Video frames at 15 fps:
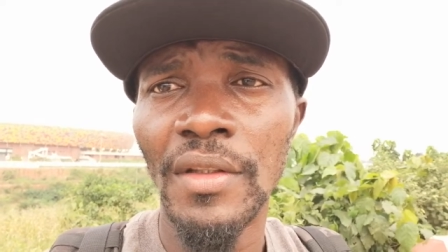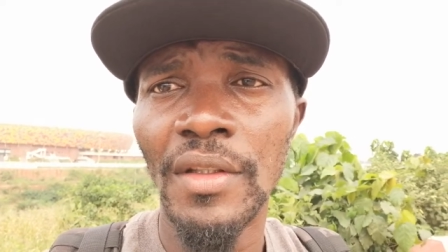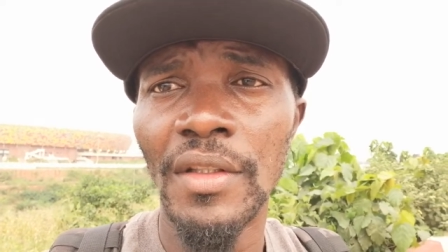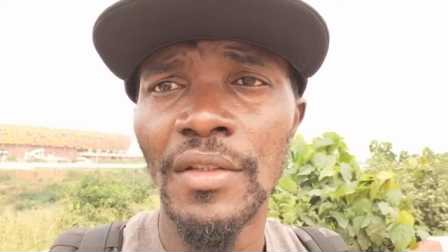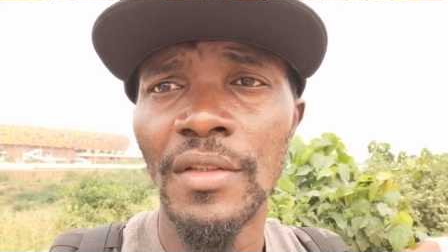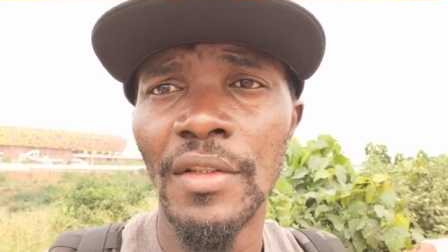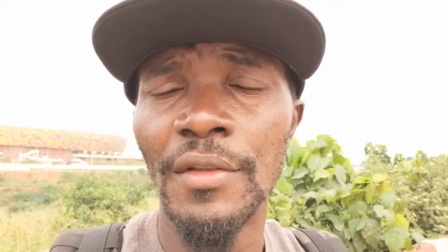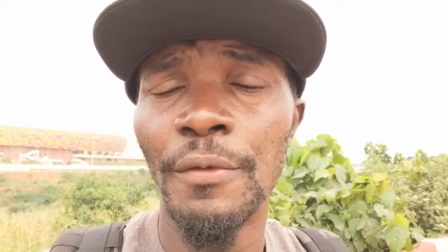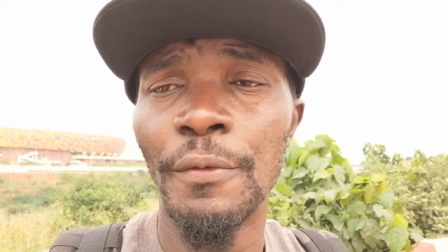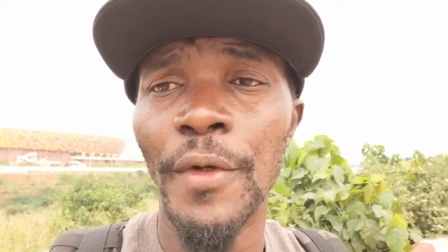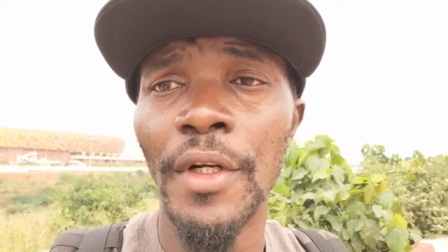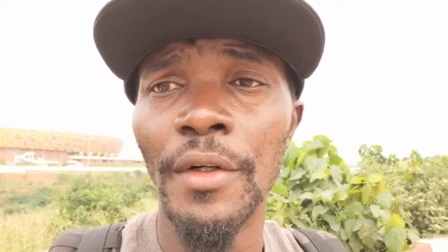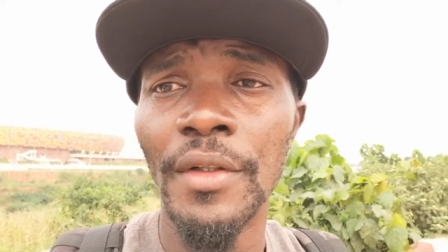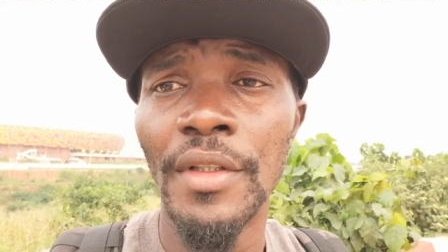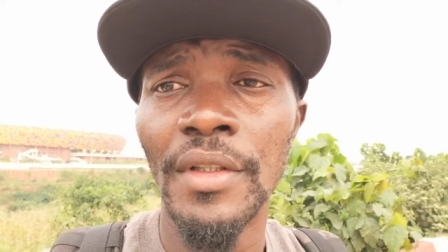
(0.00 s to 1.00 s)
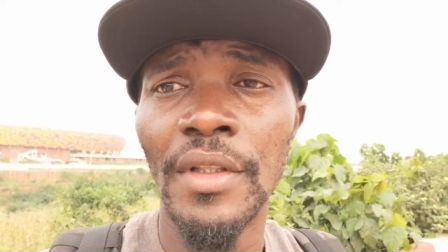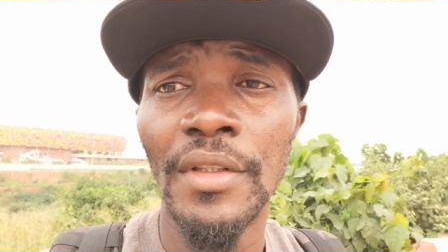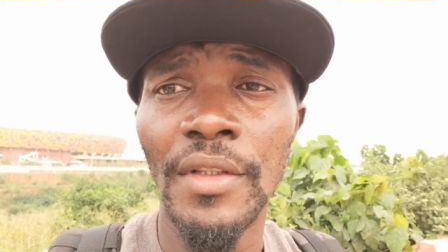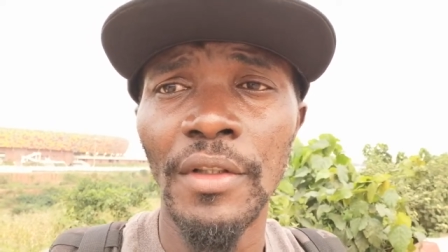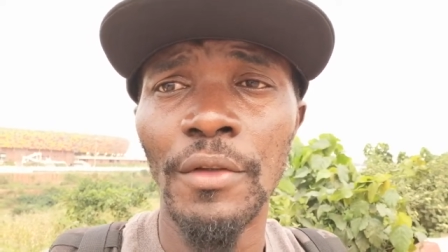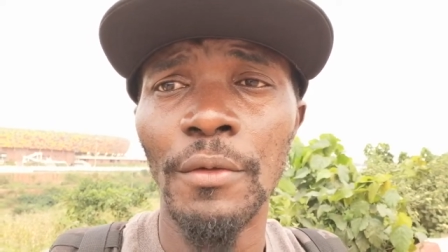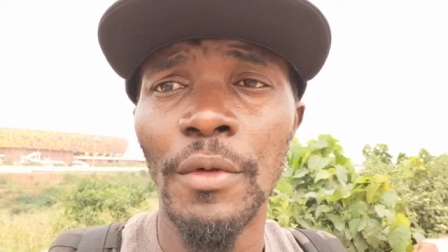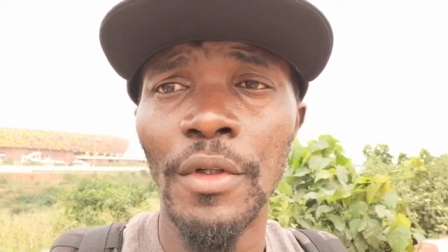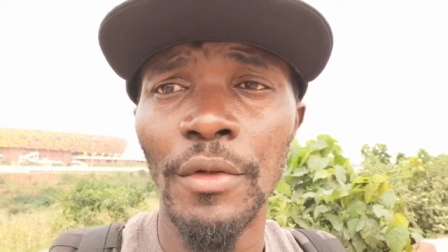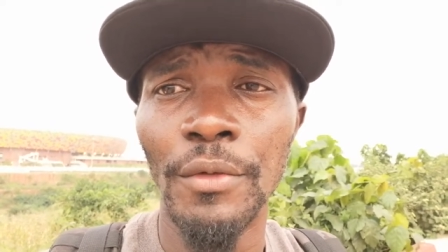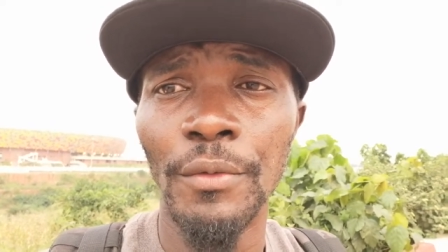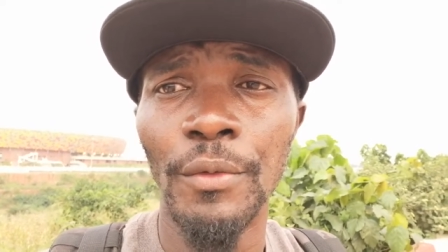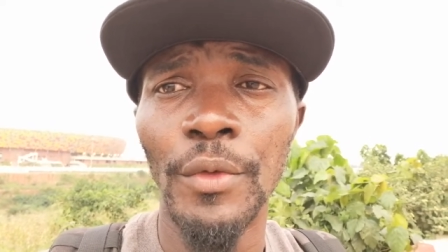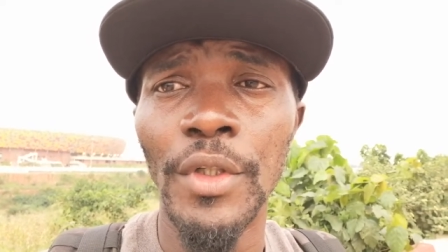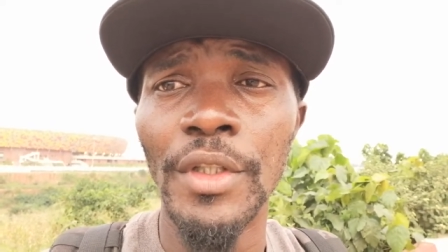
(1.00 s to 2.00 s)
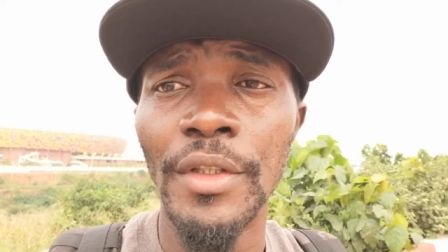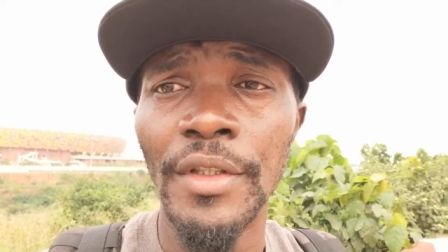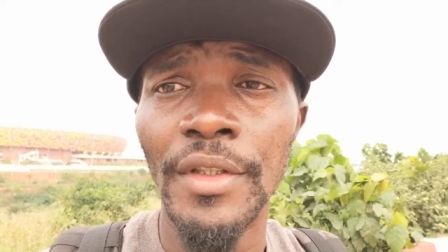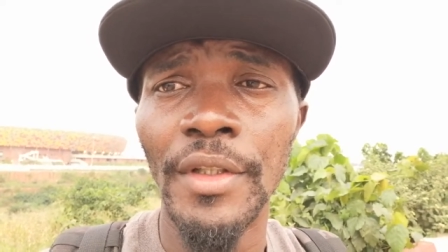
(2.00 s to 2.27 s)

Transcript: It's, very it's a, a really a,